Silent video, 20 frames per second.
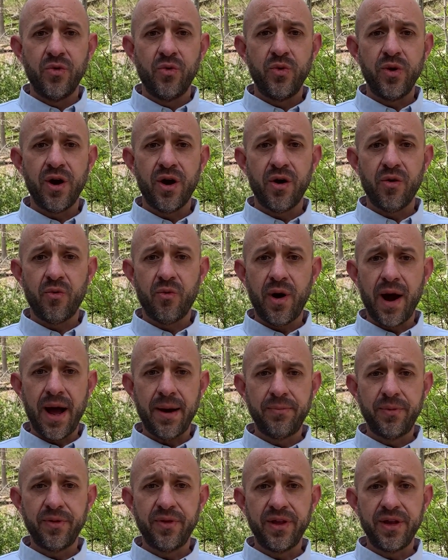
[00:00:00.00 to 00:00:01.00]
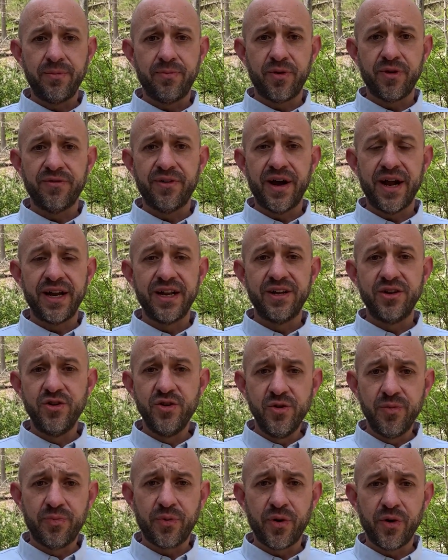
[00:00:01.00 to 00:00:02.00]
We are rapidly providing
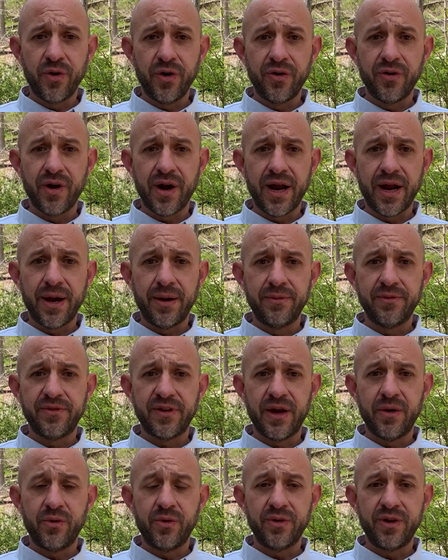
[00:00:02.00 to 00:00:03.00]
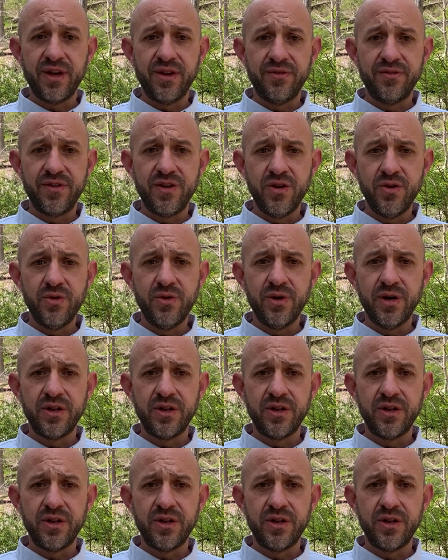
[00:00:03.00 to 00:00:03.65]
new programs that will give you